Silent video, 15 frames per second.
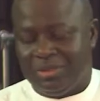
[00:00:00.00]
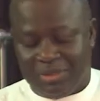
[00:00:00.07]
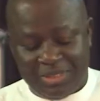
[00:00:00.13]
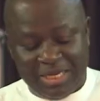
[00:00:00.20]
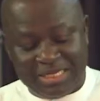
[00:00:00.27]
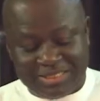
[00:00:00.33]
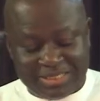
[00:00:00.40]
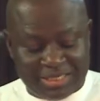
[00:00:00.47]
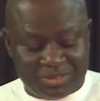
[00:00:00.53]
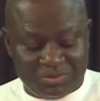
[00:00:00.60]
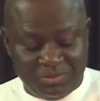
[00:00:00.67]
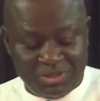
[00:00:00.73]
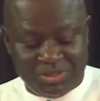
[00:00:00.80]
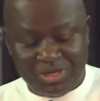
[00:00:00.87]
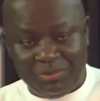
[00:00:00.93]
The next
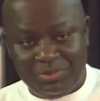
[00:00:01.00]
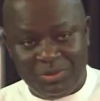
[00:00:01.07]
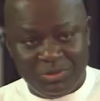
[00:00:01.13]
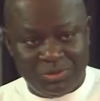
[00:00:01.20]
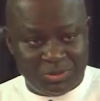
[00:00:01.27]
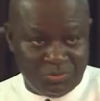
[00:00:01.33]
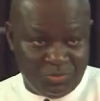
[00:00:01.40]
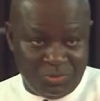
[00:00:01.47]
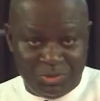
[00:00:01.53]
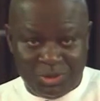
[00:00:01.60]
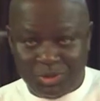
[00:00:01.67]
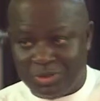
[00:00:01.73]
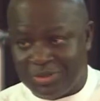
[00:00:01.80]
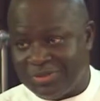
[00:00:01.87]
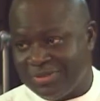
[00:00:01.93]
testimonies I'll be using will be
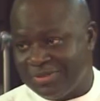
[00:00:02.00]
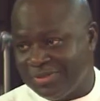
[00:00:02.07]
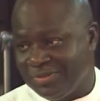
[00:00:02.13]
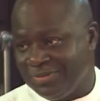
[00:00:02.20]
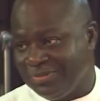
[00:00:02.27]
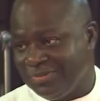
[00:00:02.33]
yours.